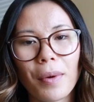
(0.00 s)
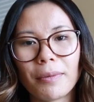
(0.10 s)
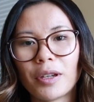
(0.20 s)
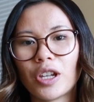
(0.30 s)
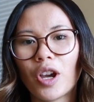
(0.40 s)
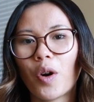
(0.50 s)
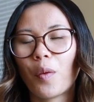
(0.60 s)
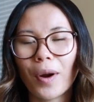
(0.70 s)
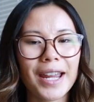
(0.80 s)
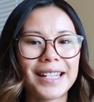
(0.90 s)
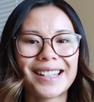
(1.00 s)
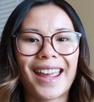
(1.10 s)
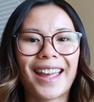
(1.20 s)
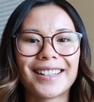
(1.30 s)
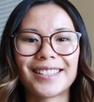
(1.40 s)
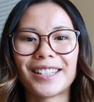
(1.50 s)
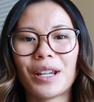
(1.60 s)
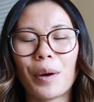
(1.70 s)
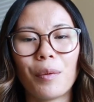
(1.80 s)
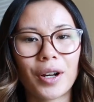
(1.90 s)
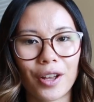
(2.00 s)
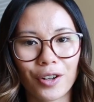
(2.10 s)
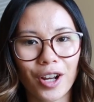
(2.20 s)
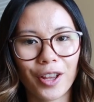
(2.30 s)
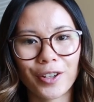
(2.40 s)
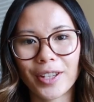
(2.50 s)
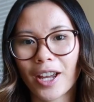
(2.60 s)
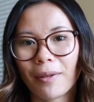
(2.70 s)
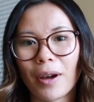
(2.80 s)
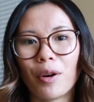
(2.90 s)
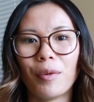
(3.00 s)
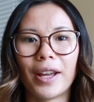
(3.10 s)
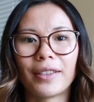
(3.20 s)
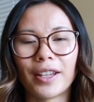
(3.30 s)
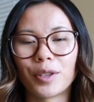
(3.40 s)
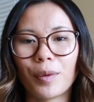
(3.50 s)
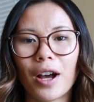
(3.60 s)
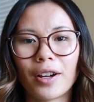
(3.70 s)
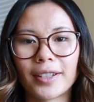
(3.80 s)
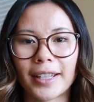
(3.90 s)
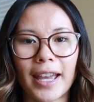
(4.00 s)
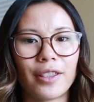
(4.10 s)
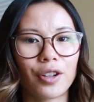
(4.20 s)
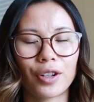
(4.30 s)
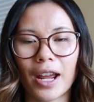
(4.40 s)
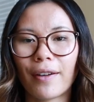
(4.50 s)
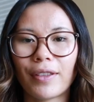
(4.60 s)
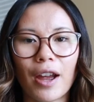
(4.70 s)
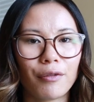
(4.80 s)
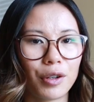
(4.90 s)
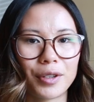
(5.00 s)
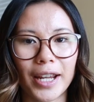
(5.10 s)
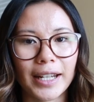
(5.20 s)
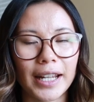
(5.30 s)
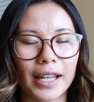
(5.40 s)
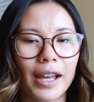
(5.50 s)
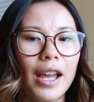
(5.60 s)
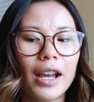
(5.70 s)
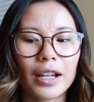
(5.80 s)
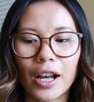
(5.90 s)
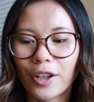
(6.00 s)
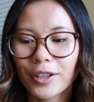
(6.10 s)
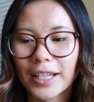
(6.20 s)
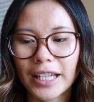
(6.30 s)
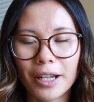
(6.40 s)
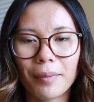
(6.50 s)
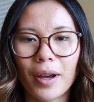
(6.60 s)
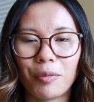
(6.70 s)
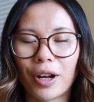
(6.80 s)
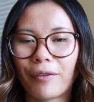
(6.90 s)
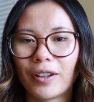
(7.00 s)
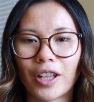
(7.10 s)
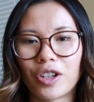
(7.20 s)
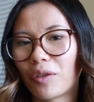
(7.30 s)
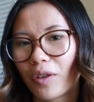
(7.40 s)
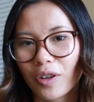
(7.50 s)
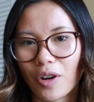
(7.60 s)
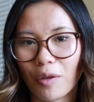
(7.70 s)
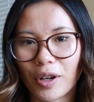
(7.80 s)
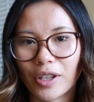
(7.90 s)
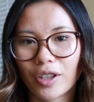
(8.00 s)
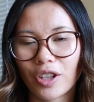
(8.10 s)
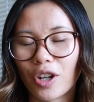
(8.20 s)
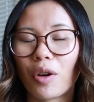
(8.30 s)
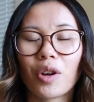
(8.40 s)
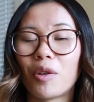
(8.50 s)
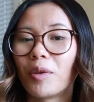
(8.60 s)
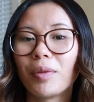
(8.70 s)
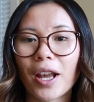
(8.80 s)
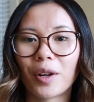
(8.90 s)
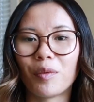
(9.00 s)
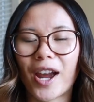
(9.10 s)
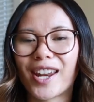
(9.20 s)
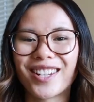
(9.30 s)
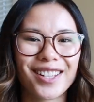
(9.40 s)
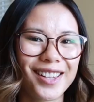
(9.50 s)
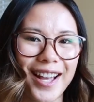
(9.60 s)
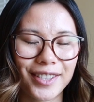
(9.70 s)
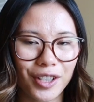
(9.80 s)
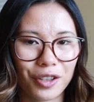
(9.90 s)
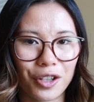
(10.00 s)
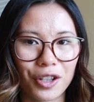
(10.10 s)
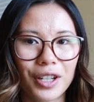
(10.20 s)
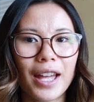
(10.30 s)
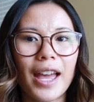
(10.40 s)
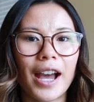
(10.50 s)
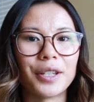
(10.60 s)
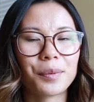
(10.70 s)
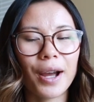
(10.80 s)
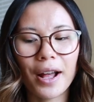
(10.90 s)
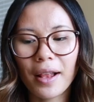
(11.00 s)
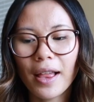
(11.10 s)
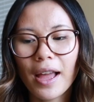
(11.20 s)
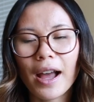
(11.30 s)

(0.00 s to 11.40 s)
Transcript: maybe wait and see what other colors they come out with as well, because again, they're going to have that rotating color scheme. But I feel like you can always, you know, go with black and white. It's classic look as well.